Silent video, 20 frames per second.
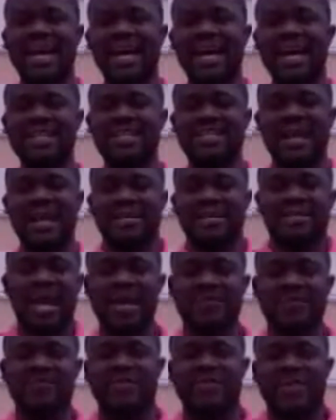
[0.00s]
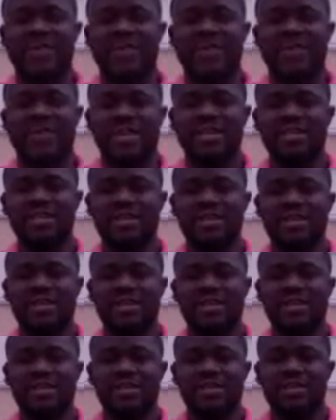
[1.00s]
And I feel,
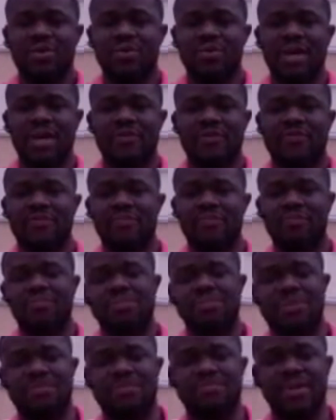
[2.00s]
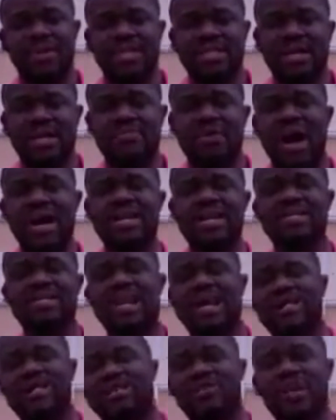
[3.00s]
you know, if President Buhari is
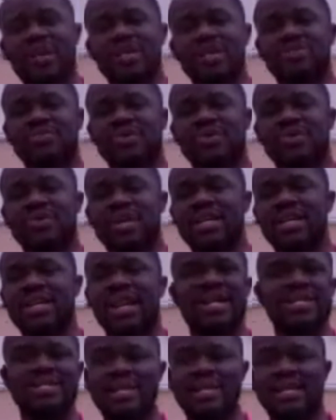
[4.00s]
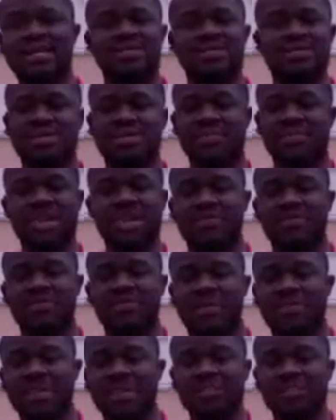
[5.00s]
handing over in 2019 to
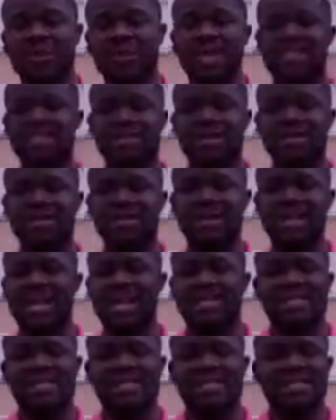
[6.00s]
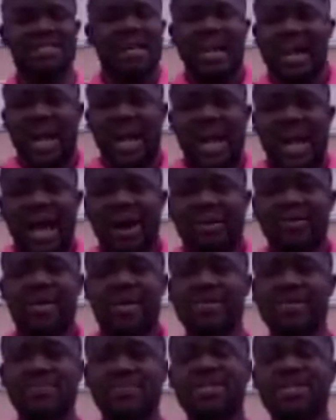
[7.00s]
somebody from his party or the next,
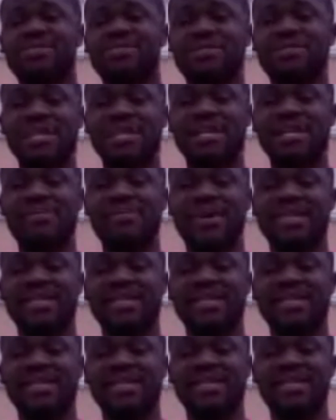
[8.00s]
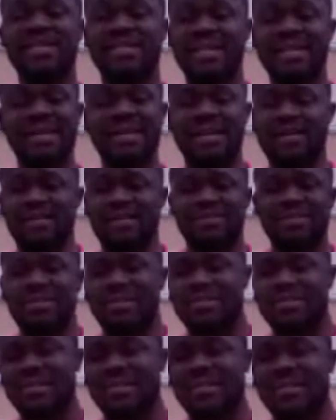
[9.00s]
I would expect to see him at the dinner. You know,
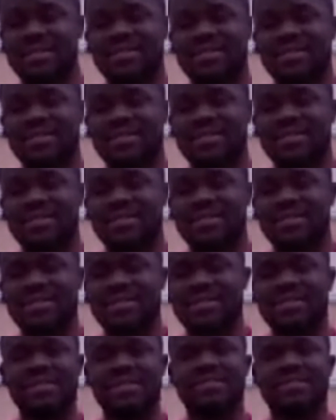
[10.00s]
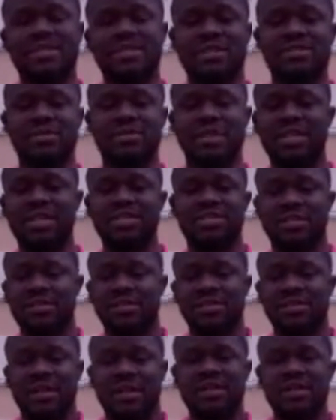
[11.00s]
this is a, this is a gracious
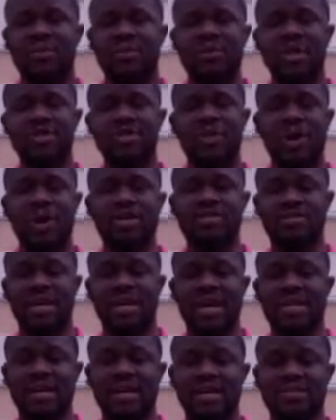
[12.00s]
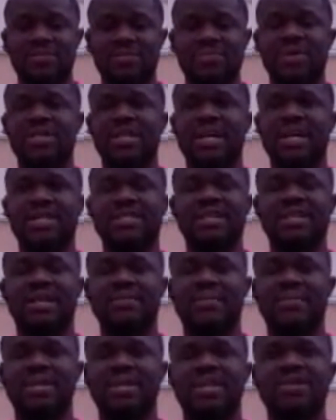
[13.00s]
occasion. Mm. We want to work together to build
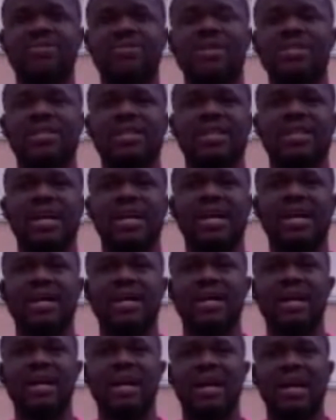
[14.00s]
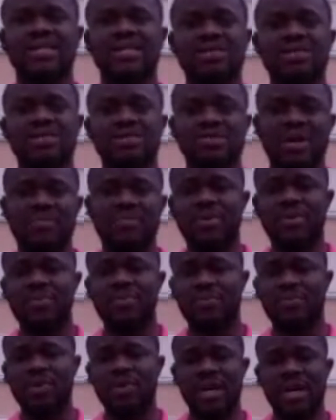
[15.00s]
Nigeria, but he wasn't there. Mm.
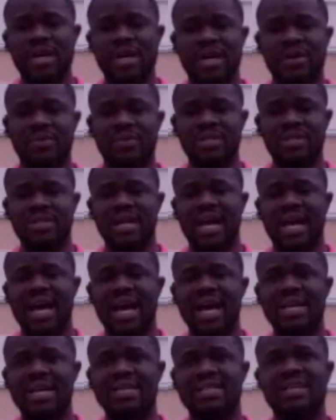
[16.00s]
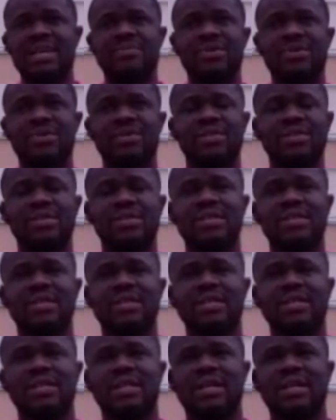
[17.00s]
Atiku Abubakar was on the high
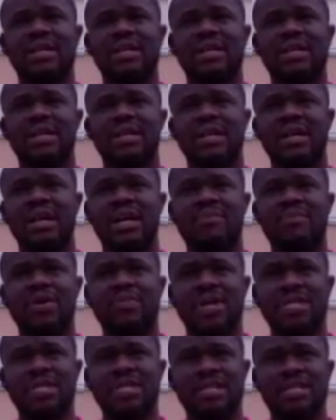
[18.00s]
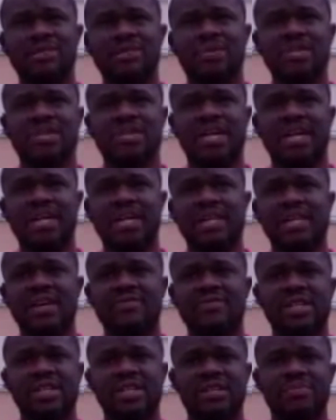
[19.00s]
table. Um, Obasanjo was there. He
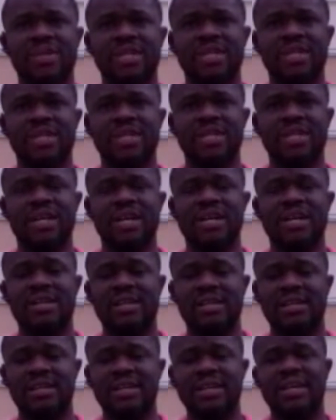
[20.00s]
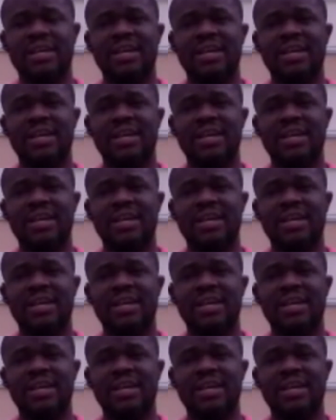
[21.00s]
left a little bit early.